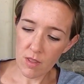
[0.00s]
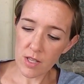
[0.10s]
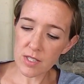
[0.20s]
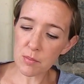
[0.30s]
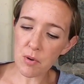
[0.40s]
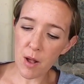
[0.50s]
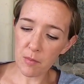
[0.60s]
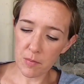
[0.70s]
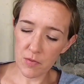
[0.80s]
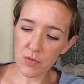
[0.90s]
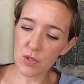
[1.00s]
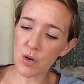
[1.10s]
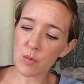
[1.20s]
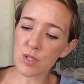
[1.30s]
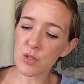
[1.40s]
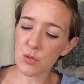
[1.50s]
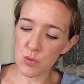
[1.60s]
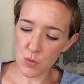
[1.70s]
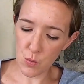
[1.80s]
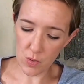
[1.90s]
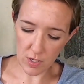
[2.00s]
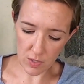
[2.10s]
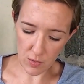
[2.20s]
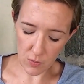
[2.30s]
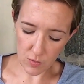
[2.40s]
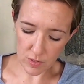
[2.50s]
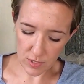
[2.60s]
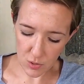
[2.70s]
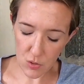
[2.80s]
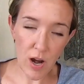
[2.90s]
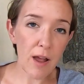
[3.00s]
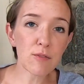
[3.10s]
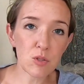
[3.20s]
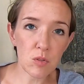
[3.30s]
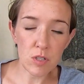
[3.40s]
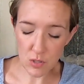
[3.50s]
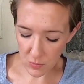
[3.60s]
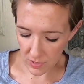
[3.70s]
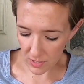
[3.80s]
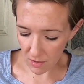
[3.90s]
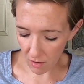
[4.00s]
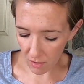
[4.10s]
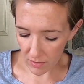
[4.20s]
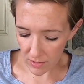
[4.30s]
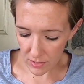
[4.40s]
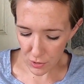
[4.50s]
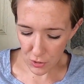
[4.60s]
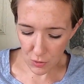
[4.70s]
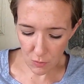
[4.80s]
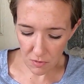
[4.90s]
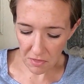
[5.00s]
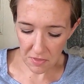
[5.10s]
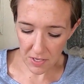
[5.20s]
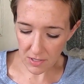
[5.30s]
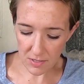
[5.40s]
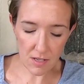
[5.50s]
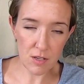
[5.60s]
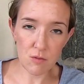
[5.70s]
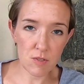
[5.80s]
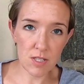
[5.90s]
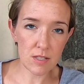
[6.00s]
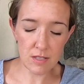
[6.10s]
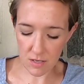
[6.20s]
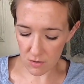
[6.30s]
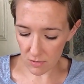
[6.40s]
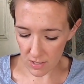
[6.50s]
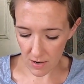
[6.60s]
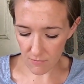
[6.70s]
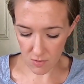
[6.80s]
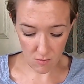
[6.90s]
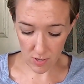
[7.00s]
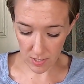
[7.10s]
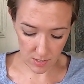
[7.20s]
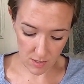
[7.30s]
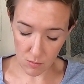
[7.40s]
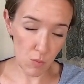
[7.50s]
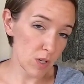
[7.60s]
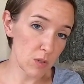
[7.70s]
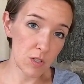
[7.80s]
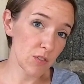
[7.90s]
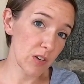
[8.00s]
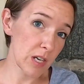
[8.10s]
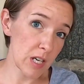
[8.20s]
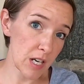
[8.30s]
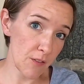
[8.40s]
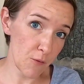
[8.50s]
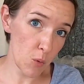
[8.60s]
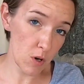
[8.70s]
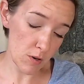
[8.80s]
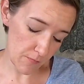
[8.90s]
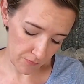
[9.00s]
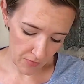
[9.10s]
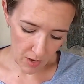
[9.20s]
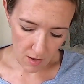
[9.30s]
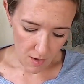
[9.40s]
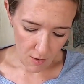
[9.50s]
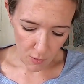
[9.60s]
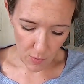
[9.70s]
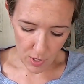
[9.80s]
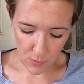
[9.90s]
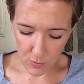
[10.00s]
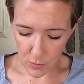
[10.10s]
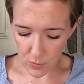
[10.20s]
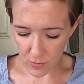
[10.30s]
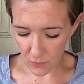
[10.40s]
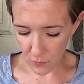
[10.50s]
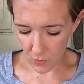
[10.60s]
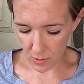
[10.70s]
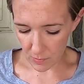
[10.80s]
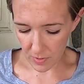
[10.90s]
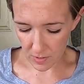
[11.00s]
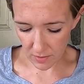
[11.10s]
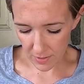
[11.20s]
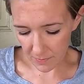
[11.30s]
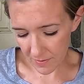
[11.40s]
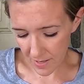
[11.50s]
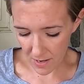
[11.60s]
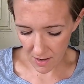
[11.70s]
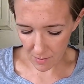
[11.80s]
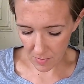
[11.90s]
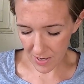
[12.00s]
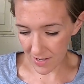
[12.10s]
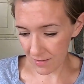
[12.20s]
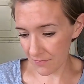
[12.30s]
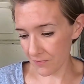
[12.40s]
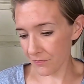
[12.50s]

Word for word: That's the problem. If you go into, you know, these craft stores, you see all these cute things that you necessarily have no idea what you even need it for or what you would use it for, but you're like, eh, I'll buy it.